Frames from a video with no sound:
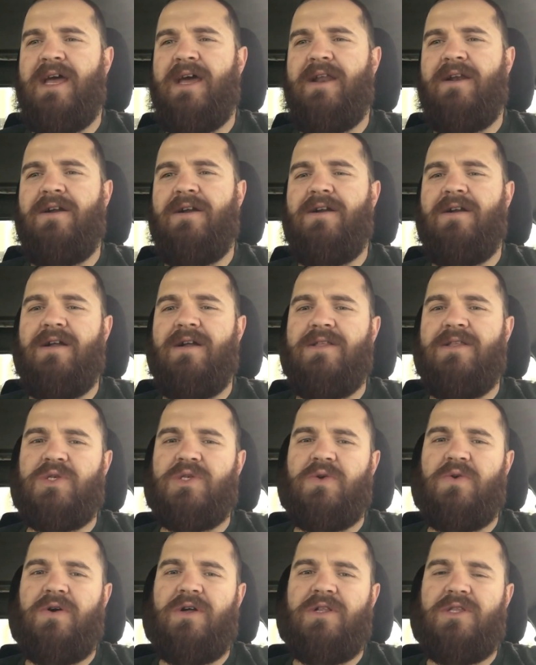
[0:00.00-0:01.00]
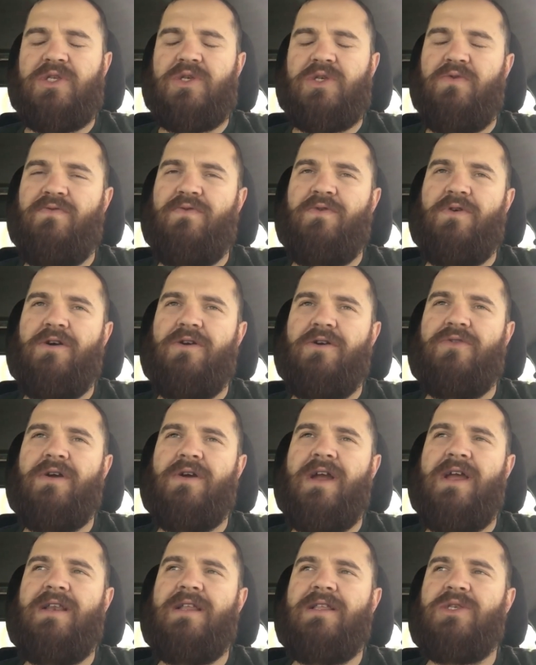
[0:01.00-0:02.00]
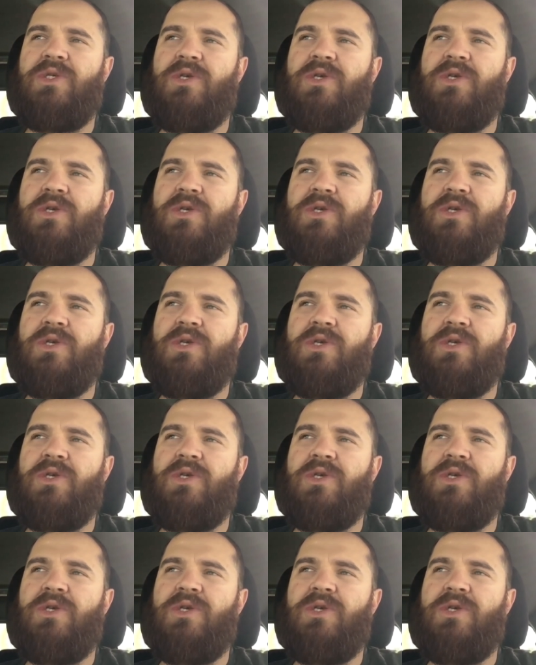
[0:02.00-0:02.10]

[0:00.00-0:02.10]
better and so on and so forth, right?